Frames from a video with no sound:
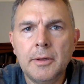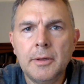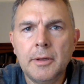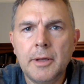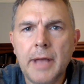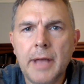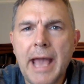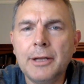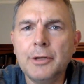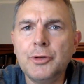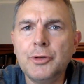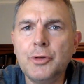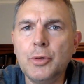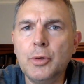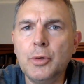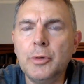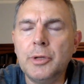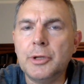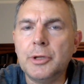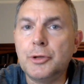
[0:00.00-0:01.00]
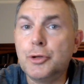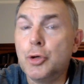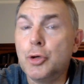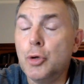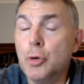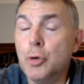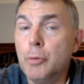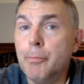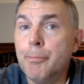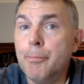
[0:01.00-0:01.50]
how to do the
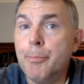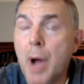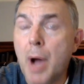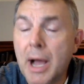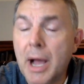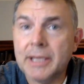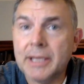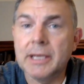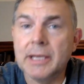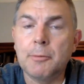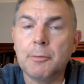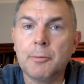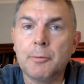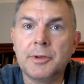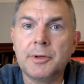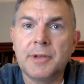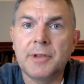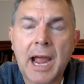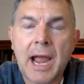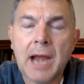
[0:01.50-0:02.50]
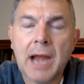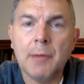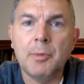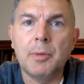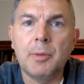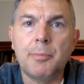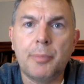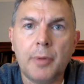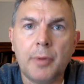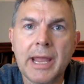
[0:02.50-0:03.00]
two bucket
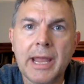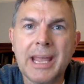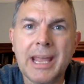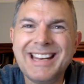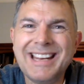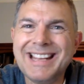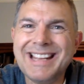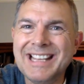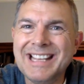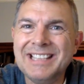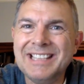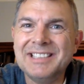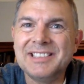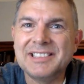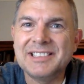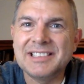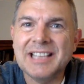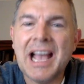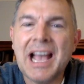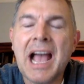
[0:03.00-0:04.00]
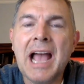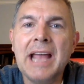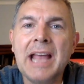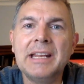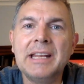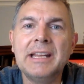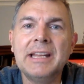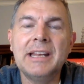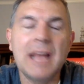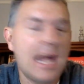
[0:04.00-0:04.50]
retirement plan
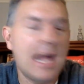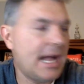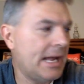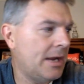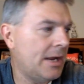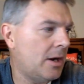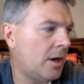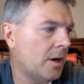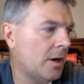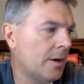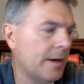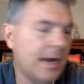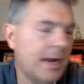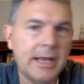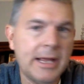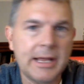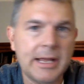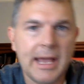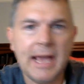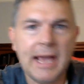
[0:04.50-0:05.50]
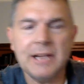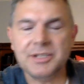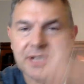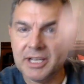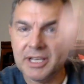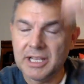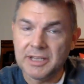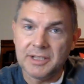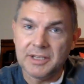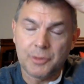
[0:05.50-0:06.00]
inside an IRA. I
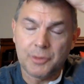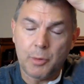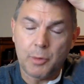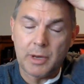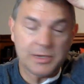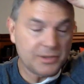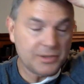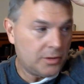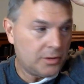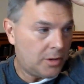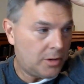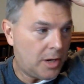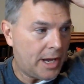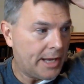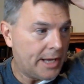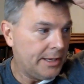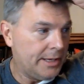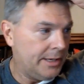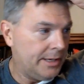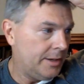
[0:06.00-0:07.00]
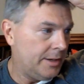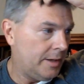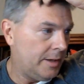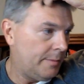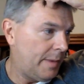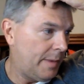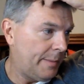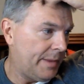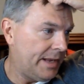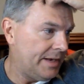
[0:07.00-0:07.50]
actually get this question a lot, and uh,
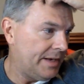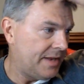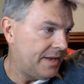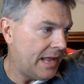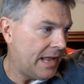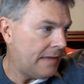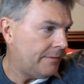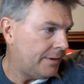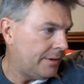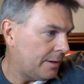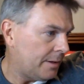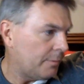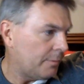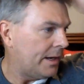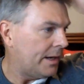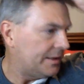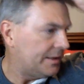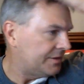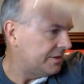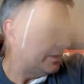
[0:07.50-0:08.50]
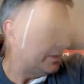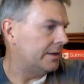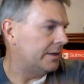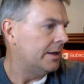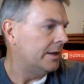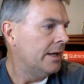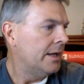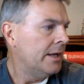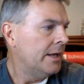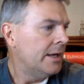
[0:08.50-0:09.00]
my man David here writes in
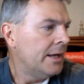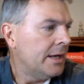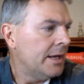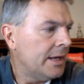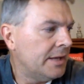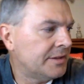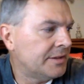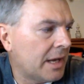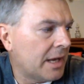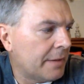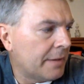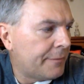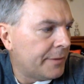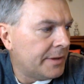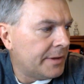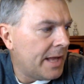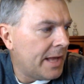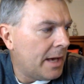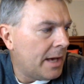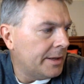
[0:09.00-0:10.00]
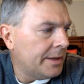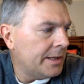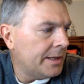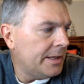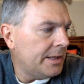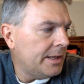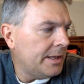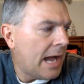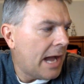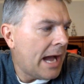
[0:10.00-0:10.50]
he's got a
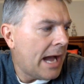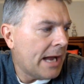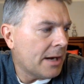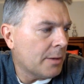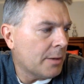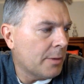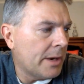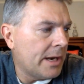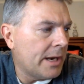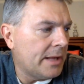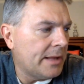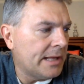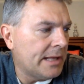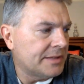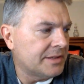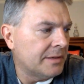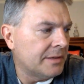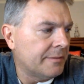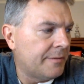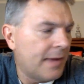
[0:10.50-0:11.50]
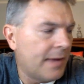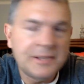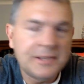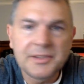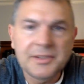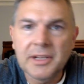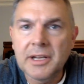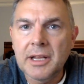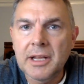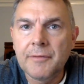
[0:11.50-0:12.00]
Fidelity IRA that's
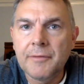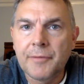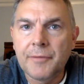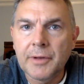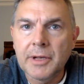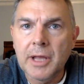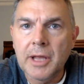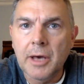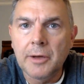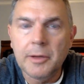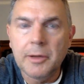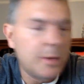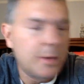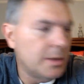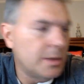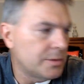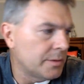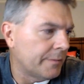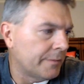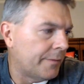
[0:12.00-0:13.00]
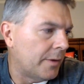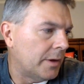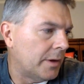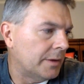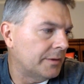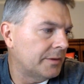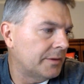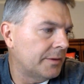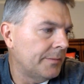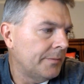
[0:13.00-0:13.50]
invested in Fidelity mutual
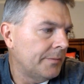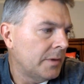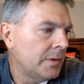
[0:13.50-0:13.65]
funds.